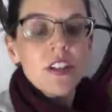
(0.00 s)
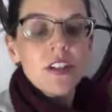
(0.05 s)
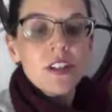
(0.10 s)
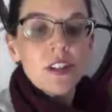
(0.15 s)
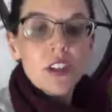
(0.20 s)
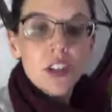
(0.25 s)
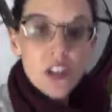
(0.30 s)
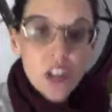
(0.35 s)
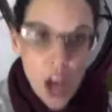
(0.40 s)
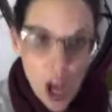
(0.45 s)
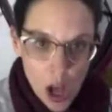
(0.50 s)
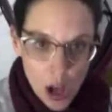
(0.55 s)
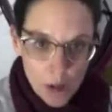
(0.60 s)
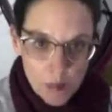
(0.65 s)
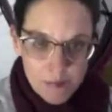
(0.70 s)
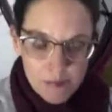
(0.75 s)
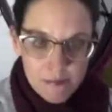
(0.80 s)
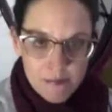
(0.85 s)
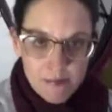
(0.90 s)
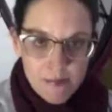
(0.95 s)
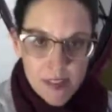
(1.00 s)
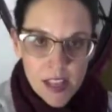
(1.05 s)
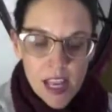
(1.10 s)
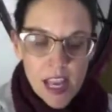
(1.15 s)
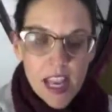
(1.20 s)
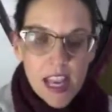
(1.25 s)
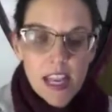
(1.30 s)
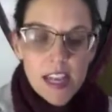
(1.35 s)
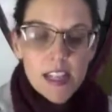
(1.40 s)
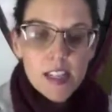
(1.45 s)
So
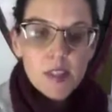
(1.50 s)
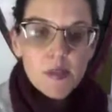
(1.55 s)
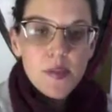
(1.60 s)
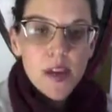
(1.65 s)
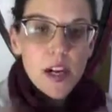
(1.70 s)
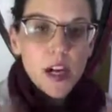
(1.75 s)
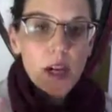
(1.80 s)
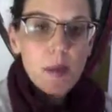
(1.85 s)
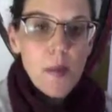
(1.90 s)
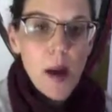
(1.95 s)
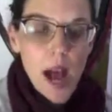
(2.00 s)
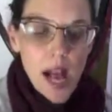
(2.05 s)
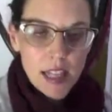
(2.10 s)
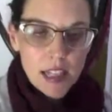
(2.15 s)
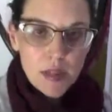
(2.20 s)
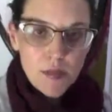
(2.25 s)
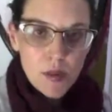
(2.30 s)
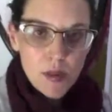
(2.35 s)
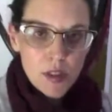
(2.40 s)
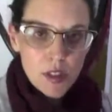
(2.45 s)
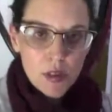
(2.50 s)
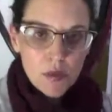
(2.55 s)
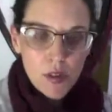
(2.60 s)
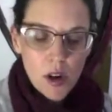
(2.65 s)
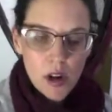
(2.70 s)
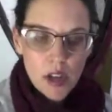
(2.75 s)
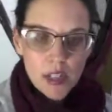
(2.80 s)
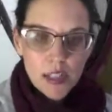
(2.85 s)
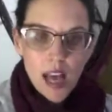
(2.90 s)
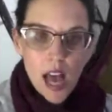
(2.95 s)
it is very possible as
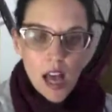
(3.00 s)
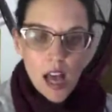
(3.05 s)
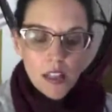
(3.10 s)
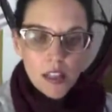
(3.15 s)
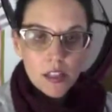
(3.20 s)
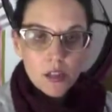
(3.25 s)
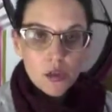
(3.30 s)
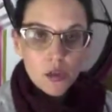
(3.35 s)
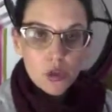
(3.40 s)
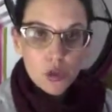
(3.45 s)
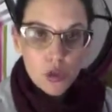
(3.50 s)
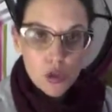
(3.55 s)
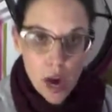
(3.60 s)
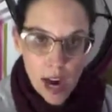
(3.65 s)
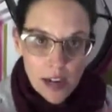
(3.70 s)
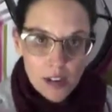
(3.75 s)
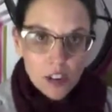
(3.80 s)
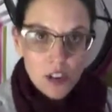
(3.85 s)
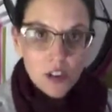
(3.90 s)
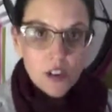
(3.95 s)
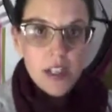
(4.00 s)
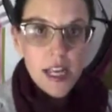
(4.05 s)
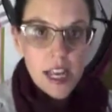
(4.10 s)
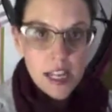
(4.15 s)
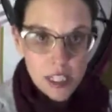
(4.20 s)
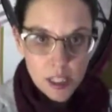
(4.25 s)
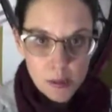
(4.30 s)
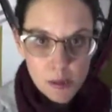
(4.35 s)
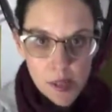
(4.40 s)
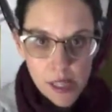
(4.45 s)
far as how instruction
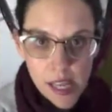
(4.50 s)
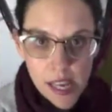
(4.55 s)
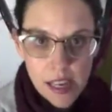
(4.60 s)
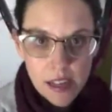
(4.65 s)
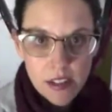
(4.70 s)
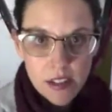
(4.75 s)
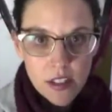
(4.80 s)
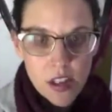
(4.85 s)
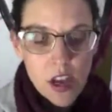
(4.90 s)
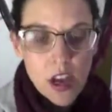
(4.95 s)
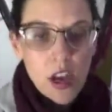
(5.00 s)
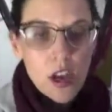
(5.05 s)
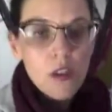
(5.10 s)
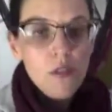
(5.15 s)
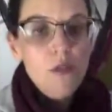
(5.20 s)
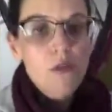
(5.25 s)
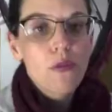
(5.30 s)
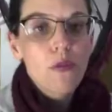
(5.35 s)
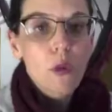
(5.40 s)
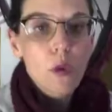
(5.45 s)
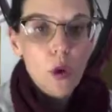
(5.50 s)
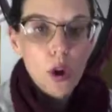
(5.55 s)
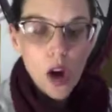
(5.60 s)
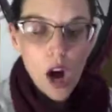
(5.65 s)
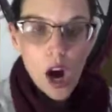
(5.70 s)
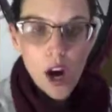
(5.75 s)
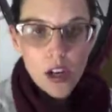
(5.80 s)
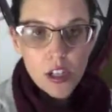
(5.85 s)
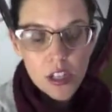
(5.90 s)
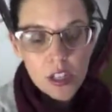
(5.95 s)
takes place for
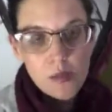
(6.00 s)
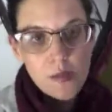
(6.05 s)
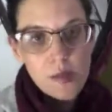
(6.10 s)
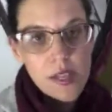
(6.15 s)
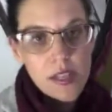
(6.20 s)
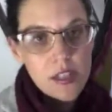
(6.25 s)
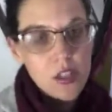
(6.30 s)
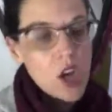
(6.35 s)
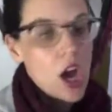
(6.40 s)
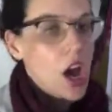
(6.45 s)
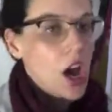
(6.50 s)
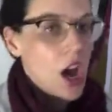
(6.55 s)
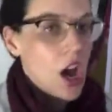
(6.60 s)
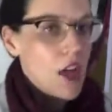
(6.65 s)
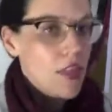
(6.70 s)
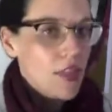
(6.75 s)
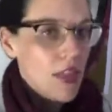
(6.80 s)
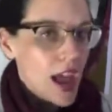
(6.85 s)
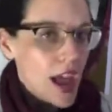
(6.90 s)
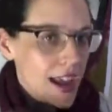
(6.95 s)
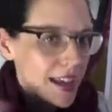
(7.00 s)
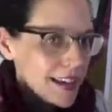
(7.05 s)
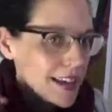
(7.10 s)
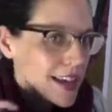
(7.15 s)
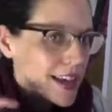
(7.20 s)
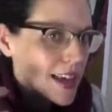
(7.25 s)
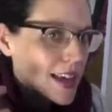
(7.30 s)
art to be taught online.